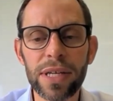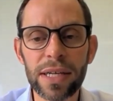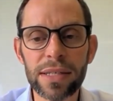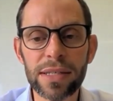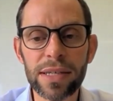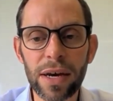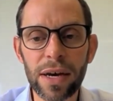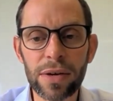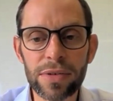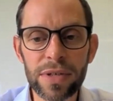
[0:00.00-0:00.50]

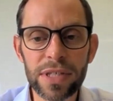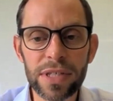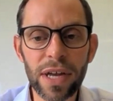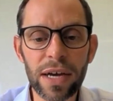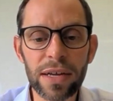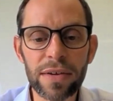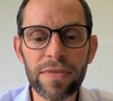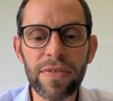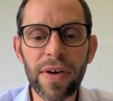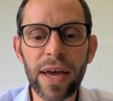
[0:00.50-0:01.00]
detailed
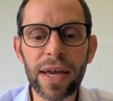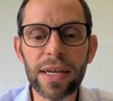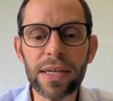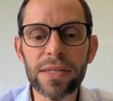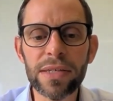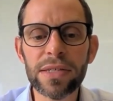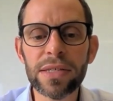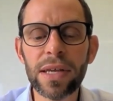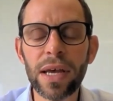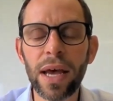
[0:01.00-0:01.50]
design
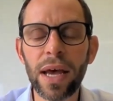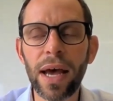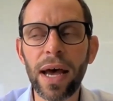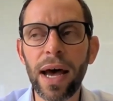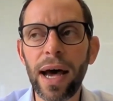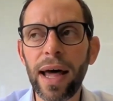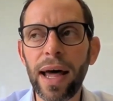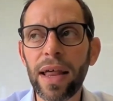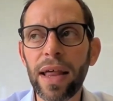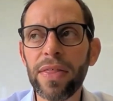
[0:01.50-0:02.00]
phase.
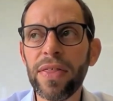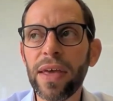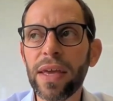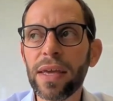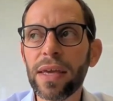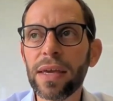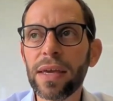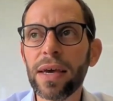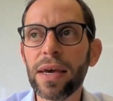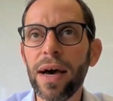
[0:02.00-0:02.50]
And I
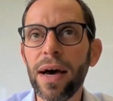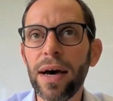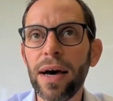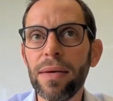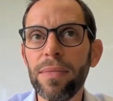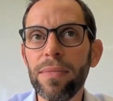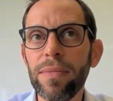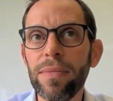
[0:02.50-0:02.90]
think